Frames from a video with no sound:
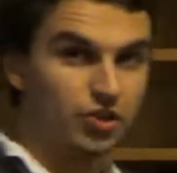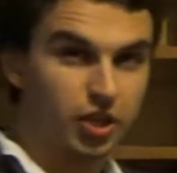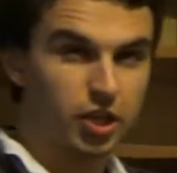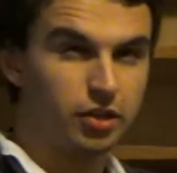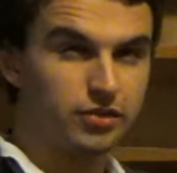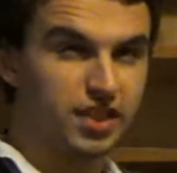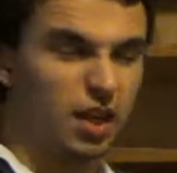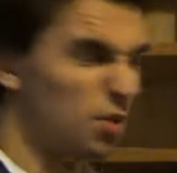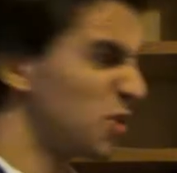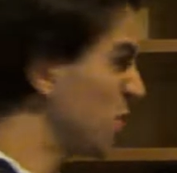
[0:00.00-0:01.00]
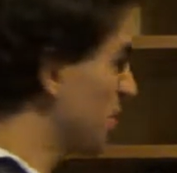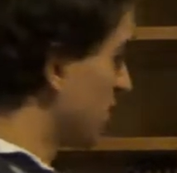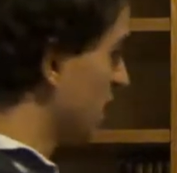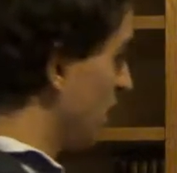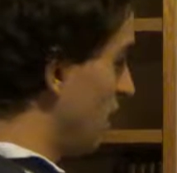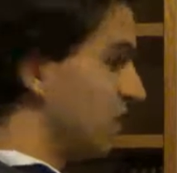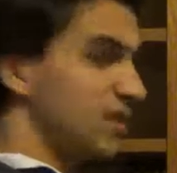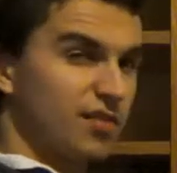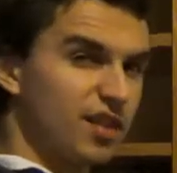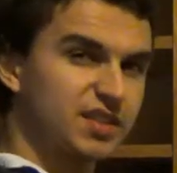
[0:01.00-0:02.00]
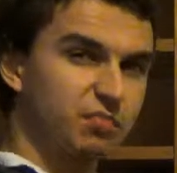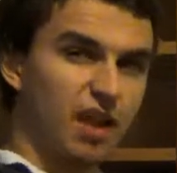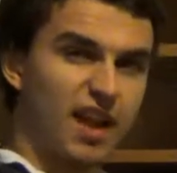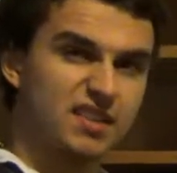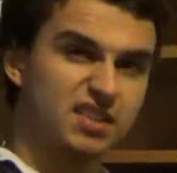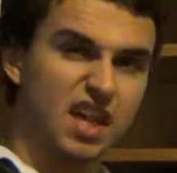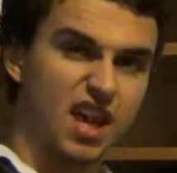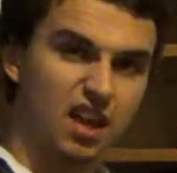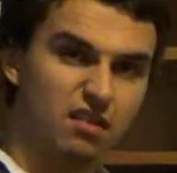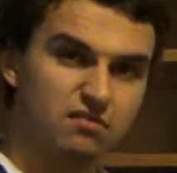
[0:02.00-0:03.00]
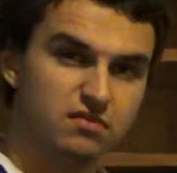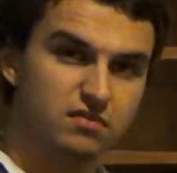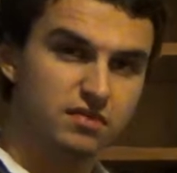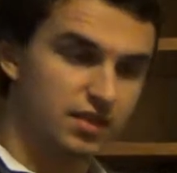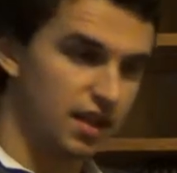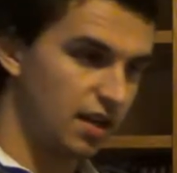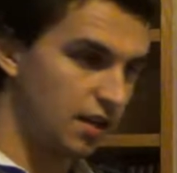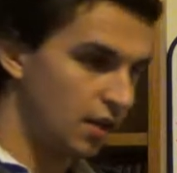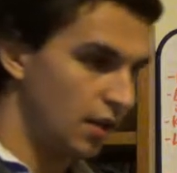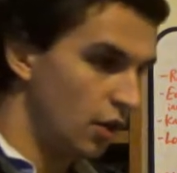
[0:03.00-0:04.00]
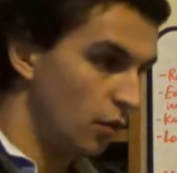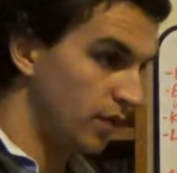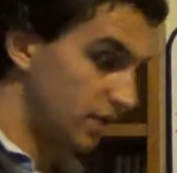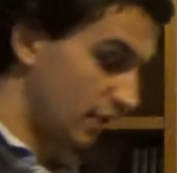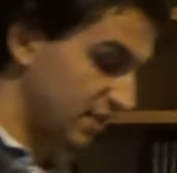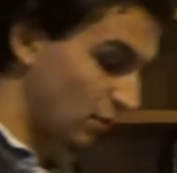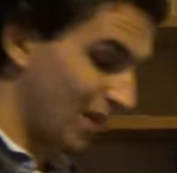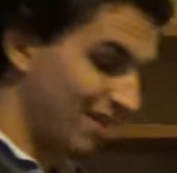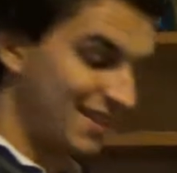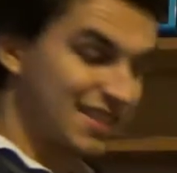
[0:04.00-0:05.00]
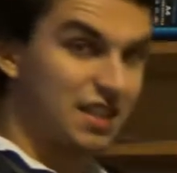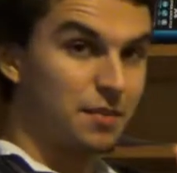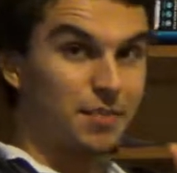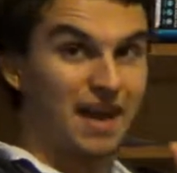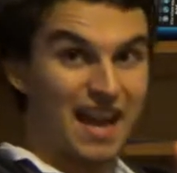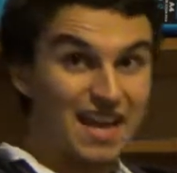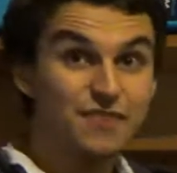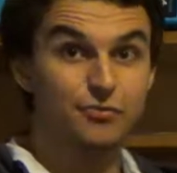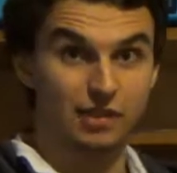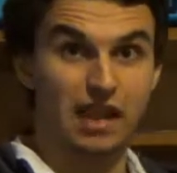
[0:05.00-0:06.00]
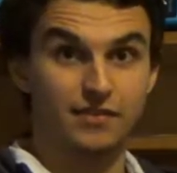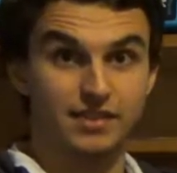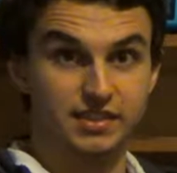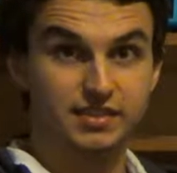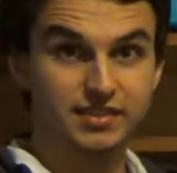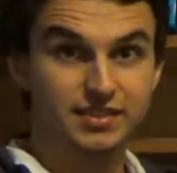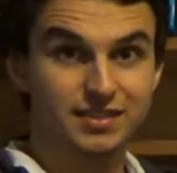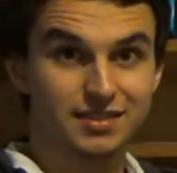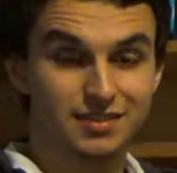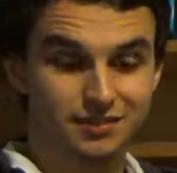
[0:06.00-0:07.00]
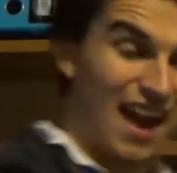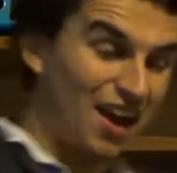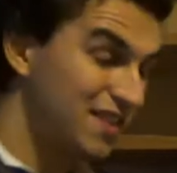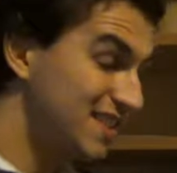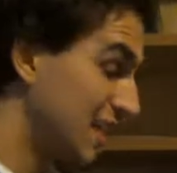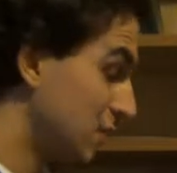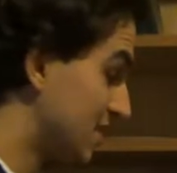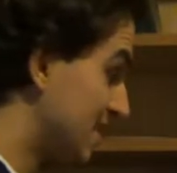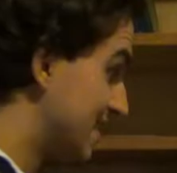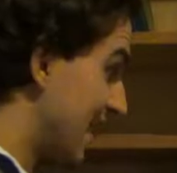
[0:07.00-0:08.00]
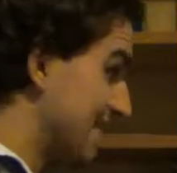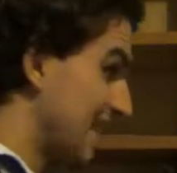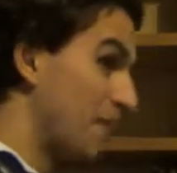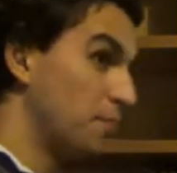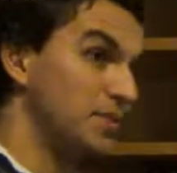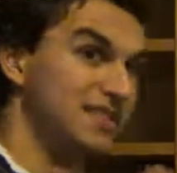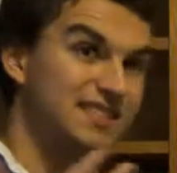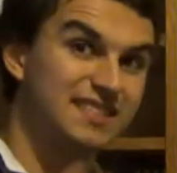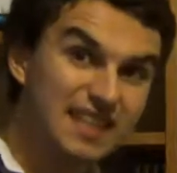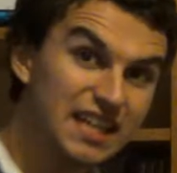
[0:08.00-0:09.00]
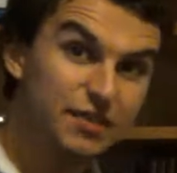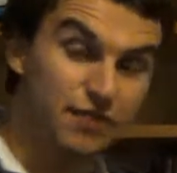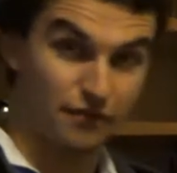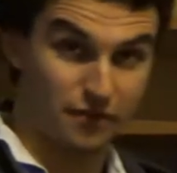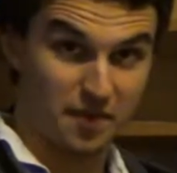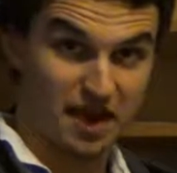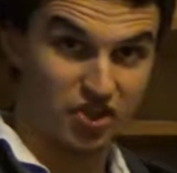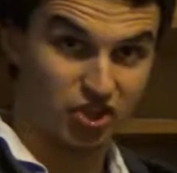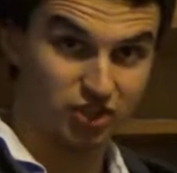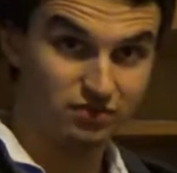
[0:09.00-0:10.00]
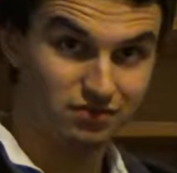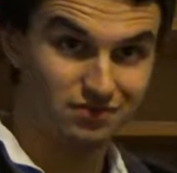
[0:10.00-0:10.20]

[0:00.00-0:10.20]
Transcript: the cues are, which we've kind of explained here. Yeah? We need to ask whether there's any behavioural evidence, how these animals detect and perceive information,